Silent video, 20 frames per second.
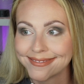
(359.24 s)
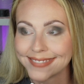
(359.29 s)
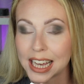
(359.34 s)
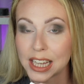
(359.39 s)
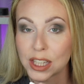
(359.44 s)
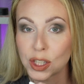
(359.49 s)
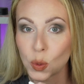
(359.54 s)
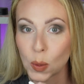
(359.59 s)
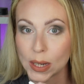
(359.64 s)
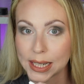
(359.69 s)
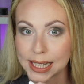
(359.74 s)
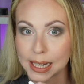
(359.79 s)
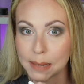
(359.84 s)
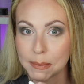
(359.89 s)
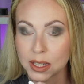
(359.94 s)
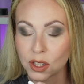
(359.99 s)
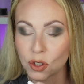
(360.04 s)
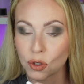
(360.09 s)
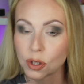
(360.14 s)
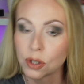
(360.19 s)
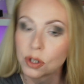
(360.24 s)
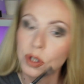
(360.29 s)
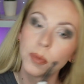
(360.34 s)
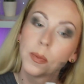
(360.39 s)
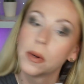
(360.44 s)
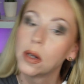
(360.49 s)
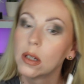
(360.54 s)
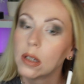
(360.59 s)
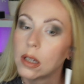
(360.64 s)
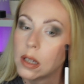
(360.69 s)
a sweaty Miss
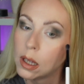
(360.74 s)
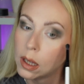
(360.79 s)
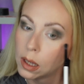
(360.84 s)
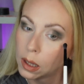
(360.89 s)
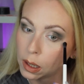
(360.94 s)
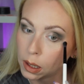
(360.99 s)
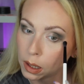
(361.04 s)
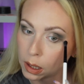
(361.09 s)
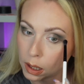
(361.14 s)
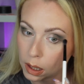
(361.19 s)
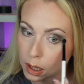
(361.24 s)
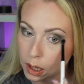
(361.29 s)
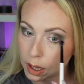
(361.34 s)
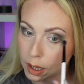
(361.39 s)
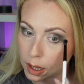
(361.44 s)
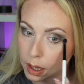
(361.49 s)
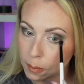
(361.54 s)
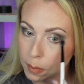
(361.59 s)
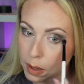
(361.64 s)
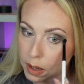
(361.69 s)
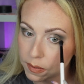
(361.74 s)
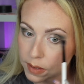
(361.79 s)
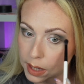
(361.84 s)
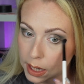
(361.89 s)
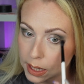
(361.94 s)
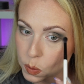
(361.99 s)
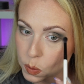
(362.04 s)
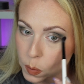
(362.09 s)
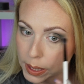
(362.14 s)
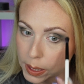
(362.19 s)
Trunchbull, over the
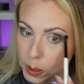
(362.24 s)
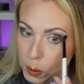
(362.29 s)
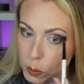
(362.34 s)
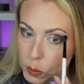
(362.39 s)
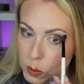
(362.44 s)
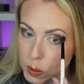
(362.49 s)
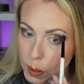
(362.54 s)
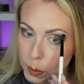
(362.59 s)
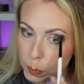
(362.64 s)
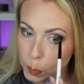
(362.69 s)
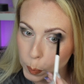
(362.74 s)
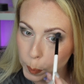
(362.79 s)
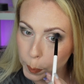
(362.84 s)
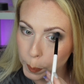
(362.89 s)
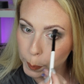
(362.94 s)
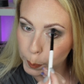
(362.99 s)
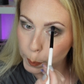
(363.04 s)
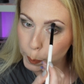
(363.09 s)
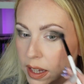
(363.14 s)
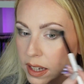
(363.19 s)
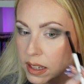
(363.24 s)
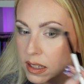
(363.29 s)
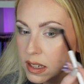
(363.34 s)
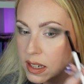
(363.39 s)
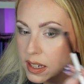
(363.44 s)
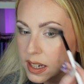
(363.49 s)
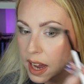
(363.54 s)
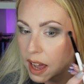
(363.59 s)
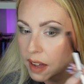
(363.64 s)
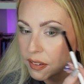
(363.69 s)
week or so. That has
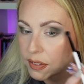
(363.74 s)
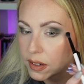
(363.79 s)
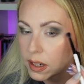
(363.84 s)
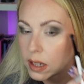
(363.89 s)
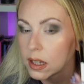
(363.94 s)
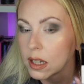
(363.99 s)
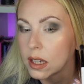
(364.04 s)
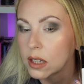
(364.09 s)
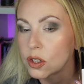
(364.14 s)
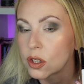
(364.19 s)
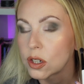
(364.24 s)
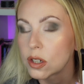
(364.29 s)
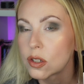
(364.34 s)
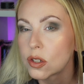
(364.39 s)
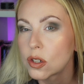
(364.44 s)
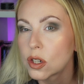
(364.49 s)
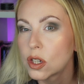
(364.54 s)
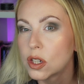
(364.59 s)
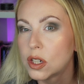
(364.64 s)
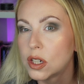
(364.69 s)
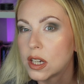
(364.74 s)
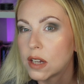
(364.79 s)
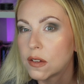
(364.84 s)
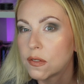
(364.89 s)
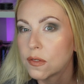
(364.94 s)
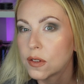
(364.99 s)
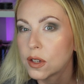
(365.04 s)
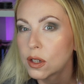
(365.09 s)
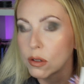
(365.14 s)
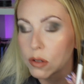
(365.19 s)
definitely just
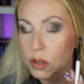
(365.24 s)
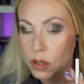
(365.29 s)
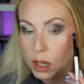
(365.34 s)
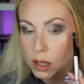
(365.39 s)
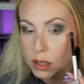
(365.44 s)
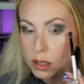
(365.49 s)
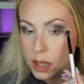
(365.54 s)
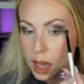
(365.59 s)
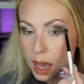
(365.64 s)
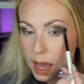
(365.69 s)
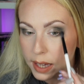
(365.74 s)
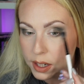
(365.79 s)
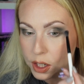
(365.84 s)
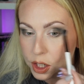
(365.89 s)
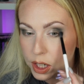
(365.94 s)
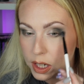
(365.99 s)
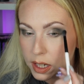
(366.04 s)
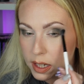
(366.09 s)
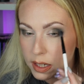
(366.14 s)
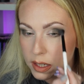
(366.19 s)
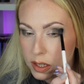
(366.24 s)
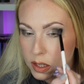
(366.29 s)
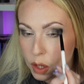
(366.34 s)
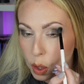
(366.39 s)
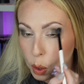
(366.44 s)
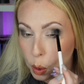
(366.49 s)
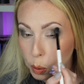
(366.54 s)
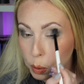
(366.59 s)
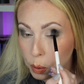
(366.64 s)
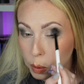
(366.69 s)
diffused those edges
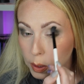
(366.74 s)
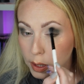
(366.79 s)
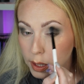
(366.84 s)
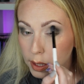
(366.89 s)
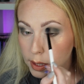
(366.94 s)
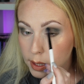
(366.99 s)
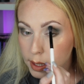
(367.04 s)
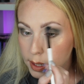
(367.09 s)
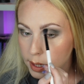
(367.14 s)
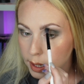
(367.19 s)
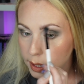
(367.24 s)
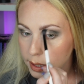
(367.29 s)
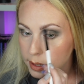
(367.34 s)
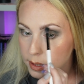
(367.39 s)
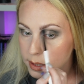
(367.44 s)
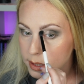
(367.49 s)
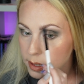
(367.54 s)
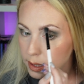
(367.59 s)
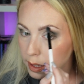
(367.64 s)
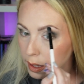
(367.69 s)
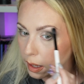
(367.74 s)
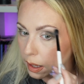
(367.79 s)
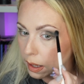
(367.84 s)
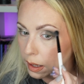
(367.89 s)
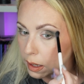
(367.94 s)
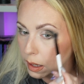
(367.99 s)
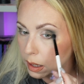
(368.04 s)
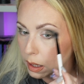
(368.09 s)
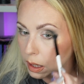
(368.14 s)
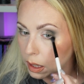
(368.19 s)
really
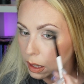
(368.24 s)
nicely.